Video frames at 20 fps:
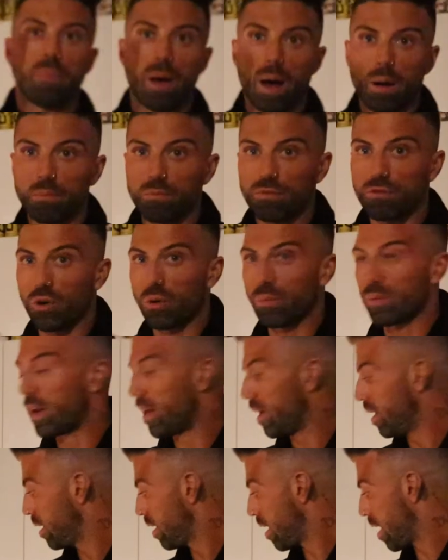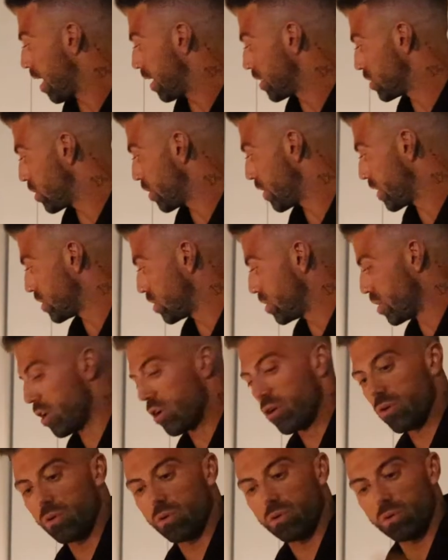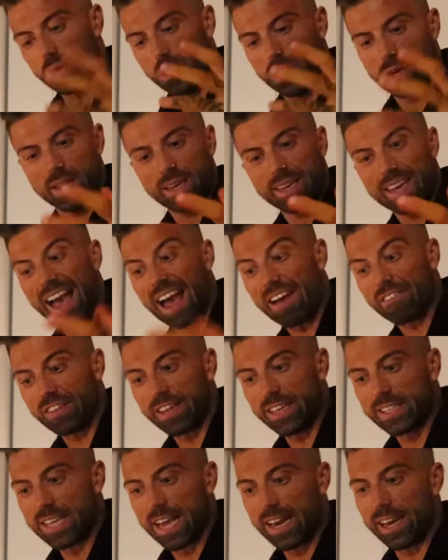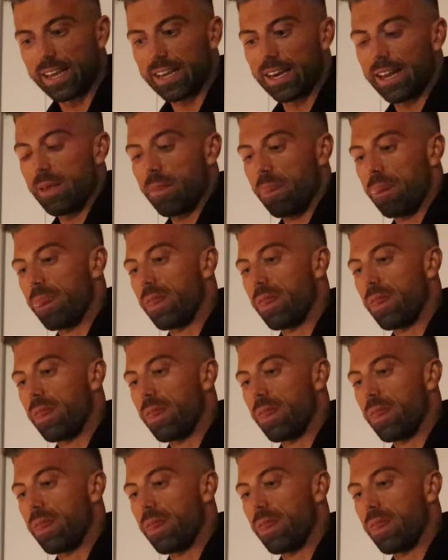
pump formula, so there's no caffeine technically.